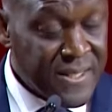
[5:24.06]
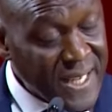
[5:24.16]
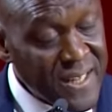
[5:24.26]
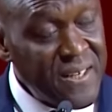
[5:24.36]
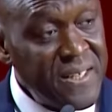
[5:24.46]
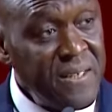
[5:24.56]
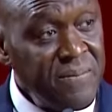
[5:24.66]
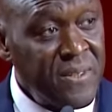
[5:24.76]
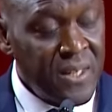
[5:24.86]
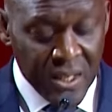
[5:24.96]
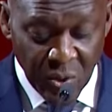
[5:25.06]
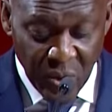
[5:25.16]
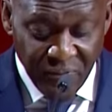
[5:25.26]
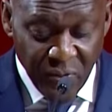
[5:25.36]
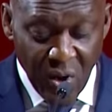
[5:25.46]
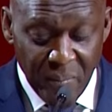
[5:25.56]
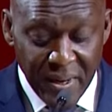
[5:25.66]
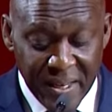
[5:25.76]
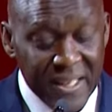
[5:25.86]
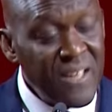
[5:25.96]
Secondly,
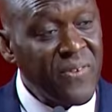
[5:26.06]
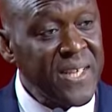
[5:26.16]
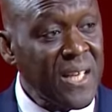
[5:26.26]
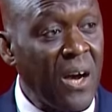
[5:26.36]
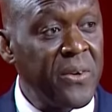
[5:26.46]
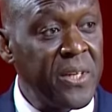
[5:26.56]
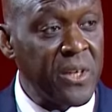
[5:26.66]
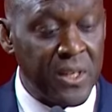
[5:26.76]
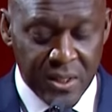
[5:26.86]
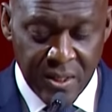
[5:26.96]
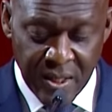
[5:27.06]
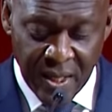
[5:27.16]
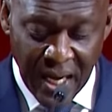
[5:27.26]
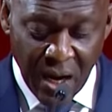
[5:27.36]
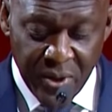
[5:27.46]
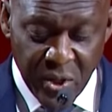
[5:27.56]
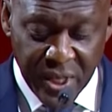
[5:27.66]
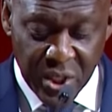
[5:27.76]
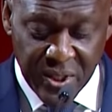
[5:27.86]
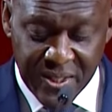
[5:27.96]
reform and invest our
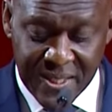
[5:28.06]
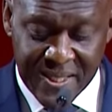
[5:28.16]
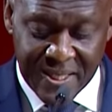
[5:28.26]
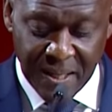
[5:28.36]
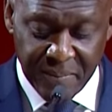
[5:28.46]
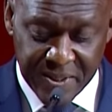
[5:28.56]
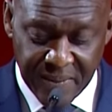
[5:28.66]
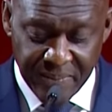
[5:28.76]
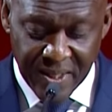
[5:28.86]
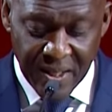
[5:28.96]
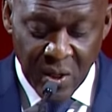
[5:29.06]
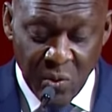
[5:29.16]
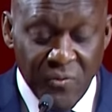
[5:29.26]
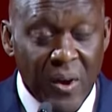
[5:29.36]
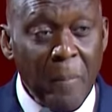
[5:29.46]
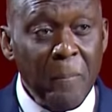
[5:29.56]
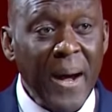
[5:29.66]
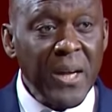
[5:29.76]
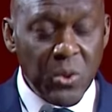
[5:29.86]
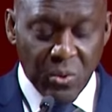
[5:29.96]
education systems with a
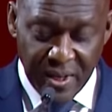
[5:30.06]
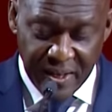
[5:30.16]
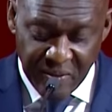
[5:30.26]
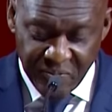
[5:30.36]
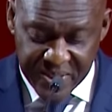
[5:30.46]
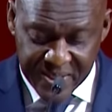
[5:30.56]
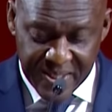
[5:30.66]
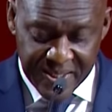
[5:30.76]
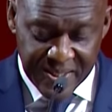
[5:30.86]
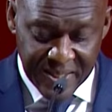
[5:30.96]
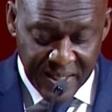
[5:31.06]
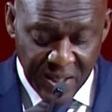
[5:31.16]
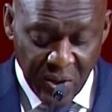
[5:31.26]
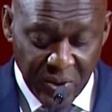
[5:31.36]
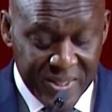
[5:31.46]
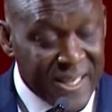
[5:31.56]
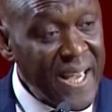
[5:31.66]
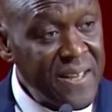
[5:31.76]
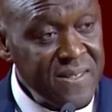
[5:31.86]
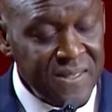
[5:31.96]
particular emphasis on
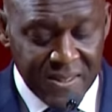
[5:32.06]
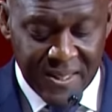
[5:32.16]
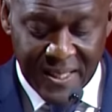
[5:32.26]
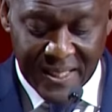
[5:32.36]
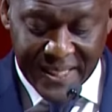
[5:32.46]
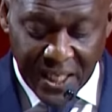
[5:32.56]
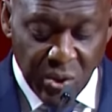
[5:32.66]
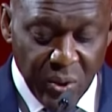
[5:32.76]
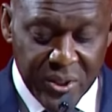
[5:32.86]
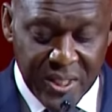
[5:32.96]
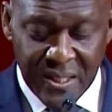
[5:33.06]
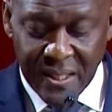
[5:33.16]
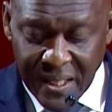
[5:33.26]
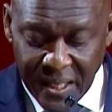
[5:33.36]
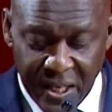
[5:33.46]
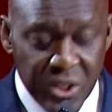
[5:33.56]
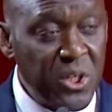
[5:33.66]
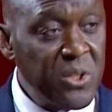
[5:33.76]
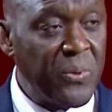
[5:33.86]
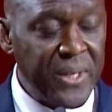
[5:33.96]
science, technology,
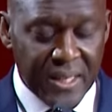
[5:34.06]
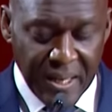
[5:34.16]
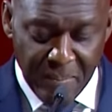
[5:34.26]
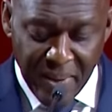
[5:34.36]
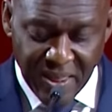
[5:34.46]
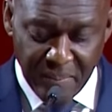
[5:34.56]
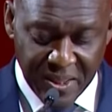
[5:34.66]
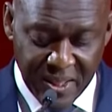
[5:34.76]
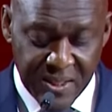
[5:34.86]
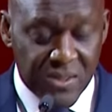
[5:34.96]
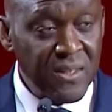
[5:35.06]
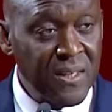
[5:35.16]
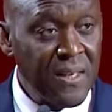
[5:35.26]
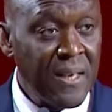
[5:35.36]
engineering, and mathematics,